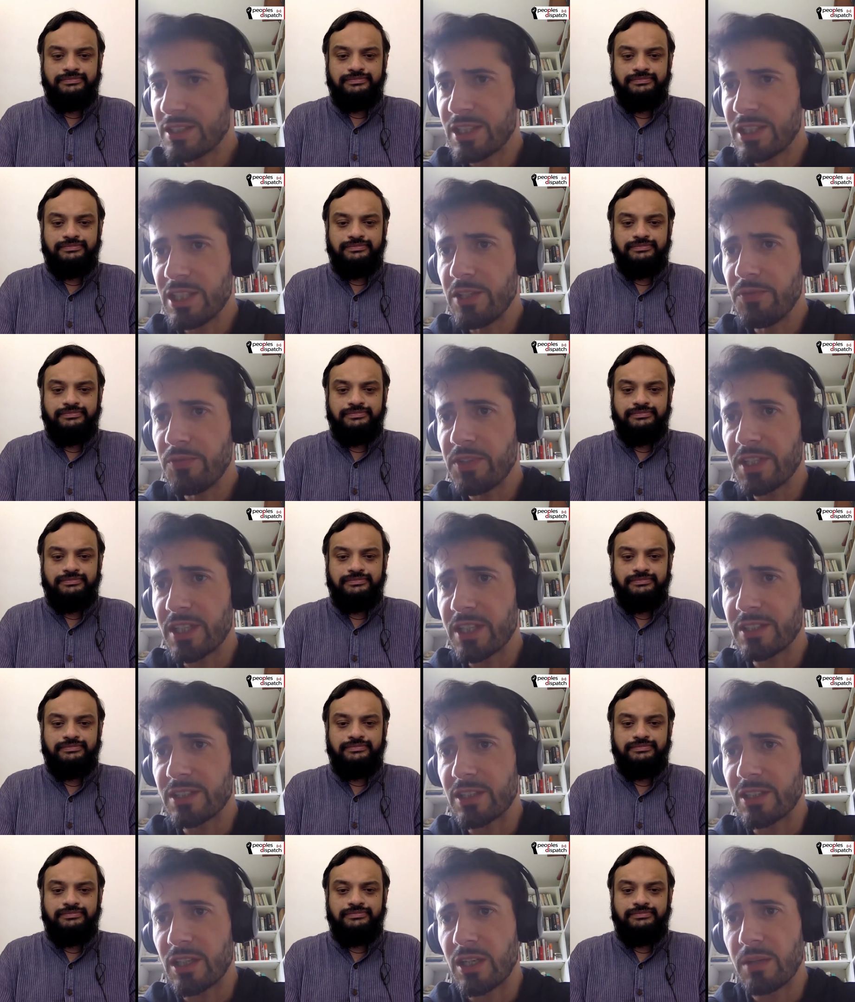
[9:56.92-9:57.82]

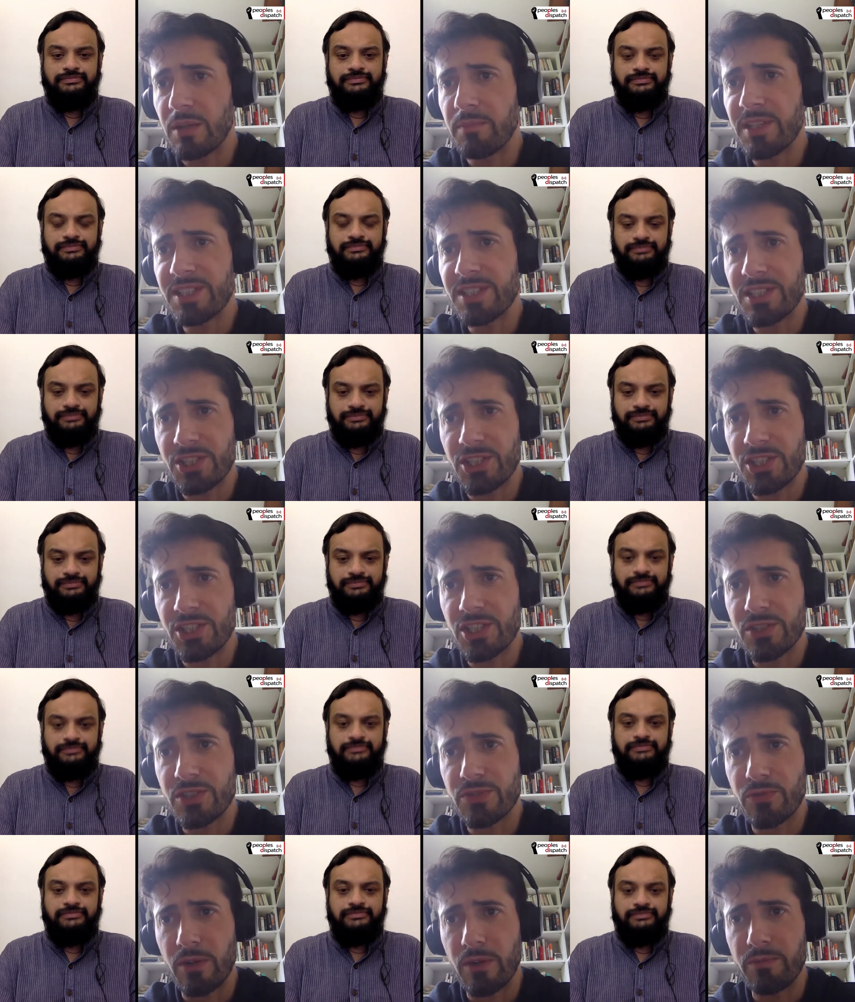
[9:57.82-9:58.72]
Speaker 1: significant uh,
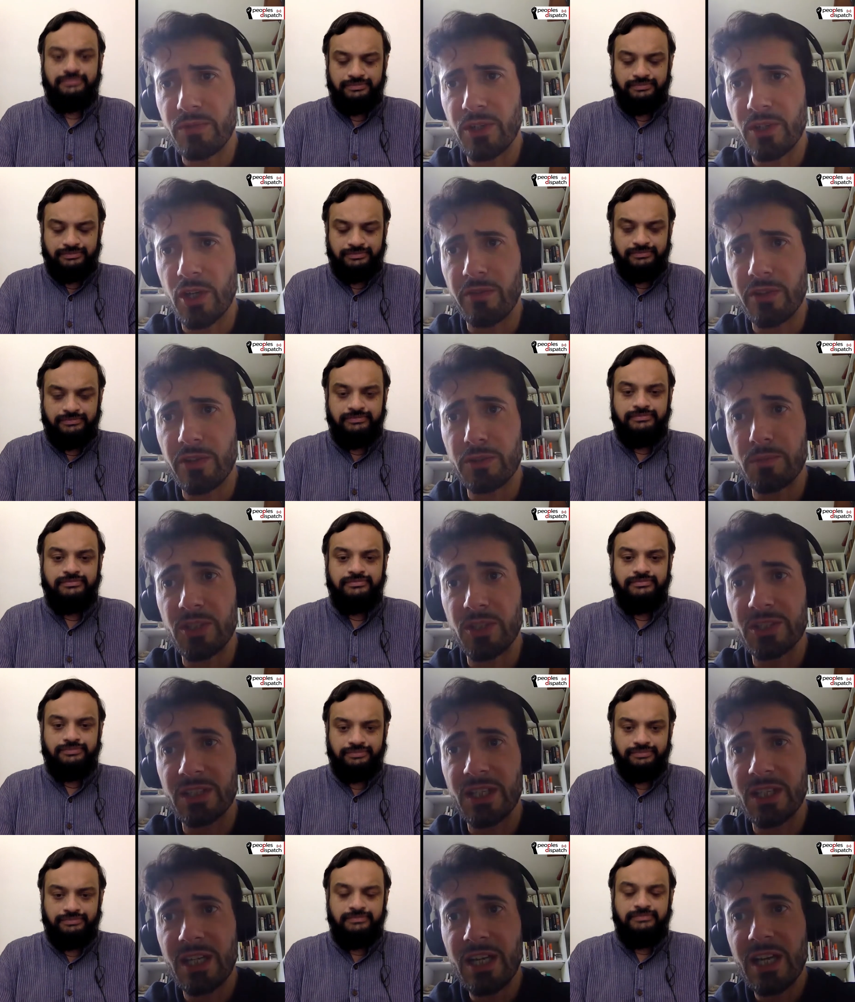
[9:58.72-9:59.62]
messages from the
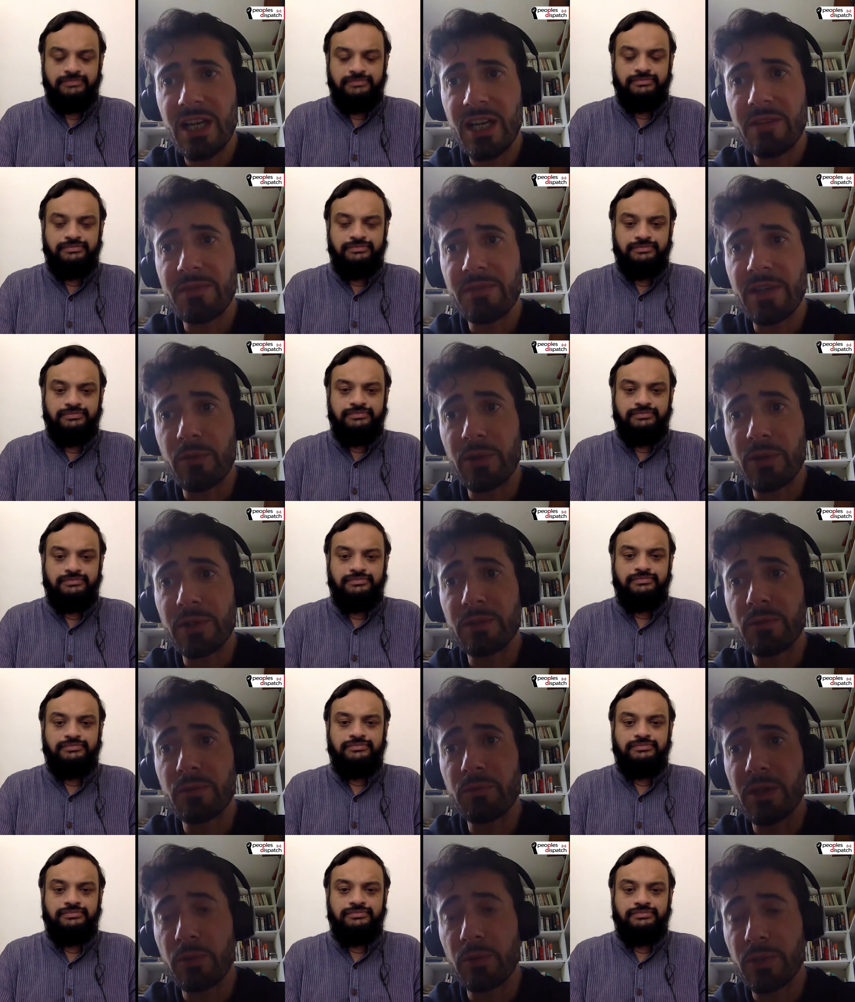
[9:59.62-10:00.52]
government that
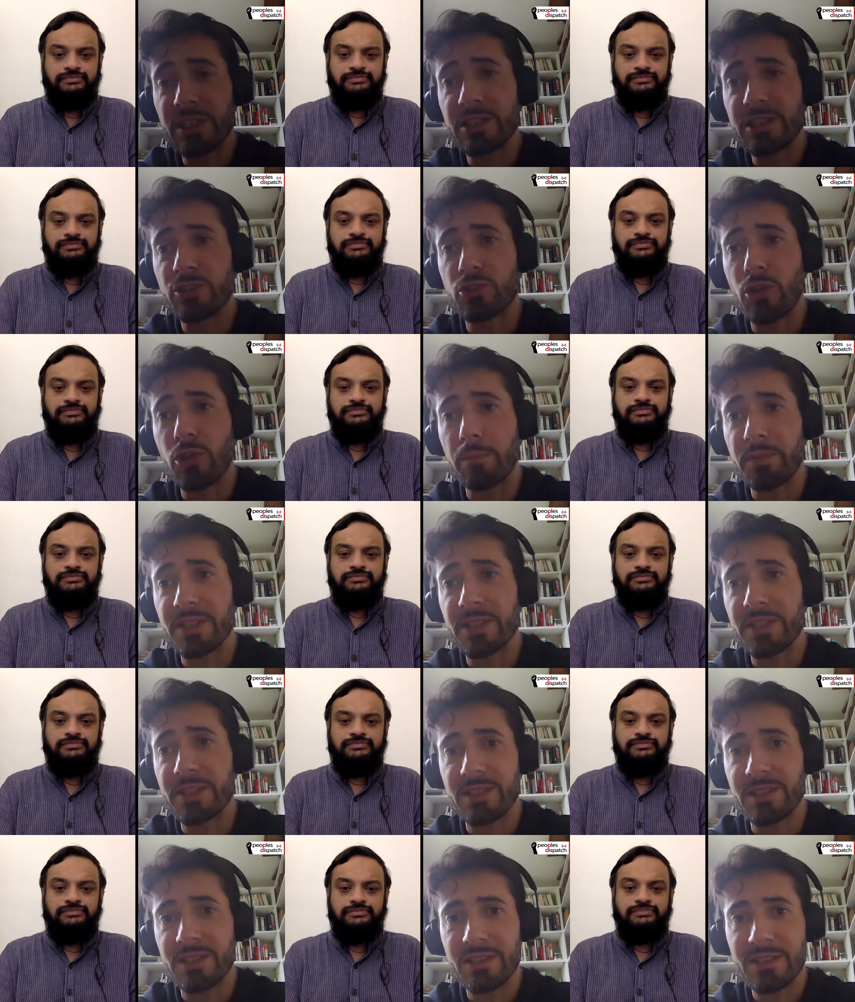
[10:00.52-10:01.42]
will they will
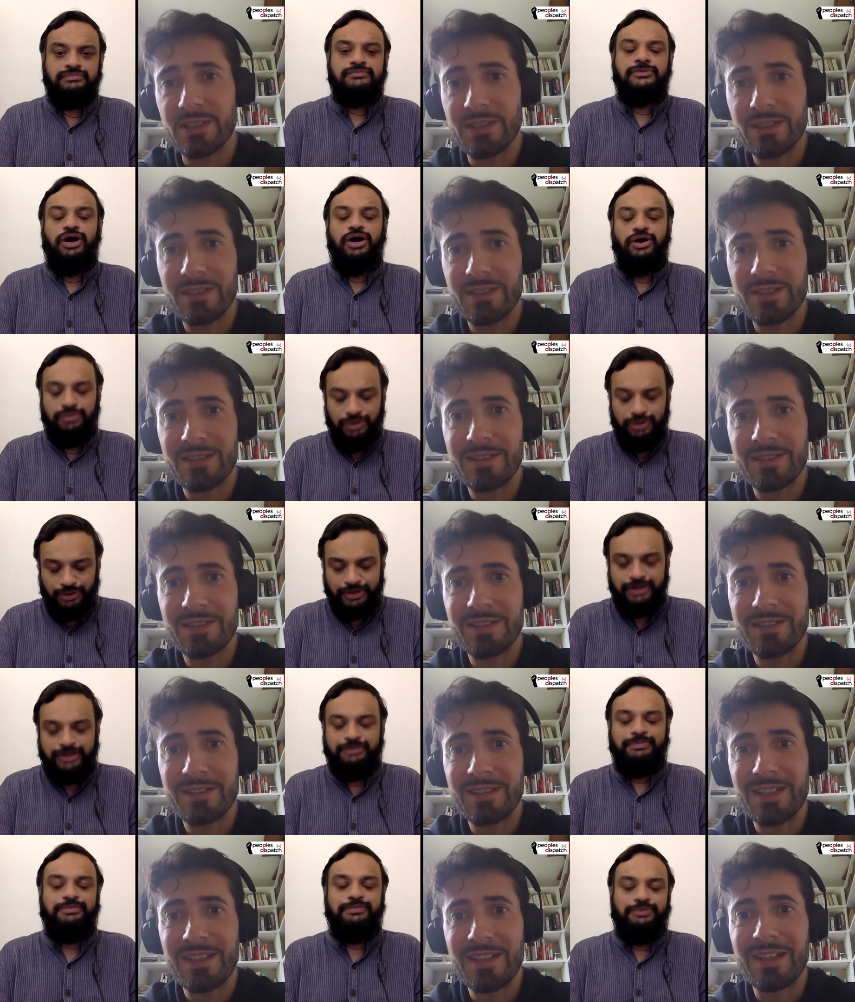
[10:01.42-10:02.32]
drop it. Oh,
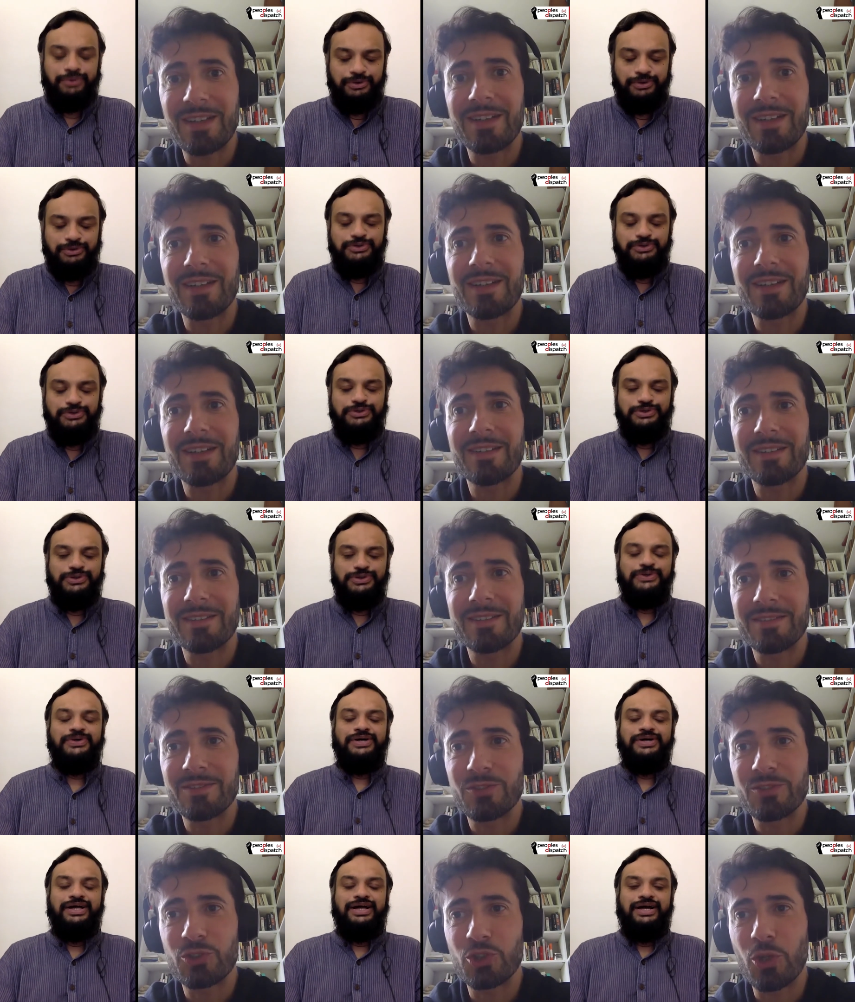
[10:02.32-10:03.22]
okay, good to know.
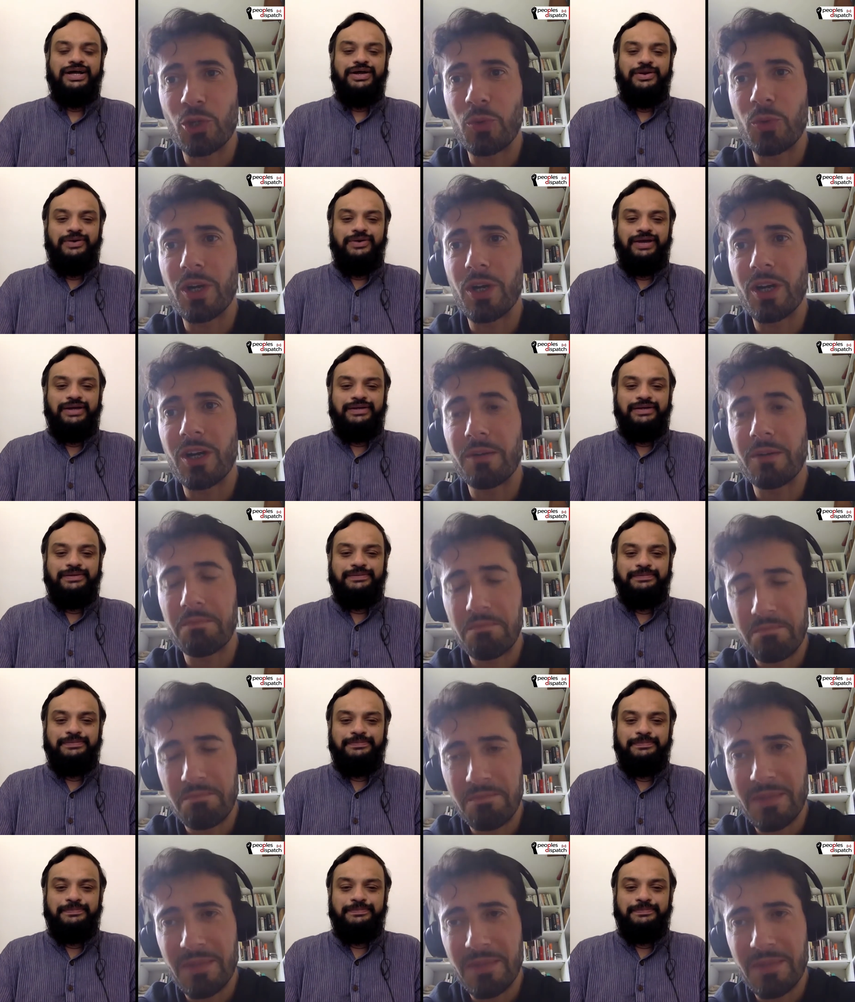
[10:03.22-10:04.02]
So, uh,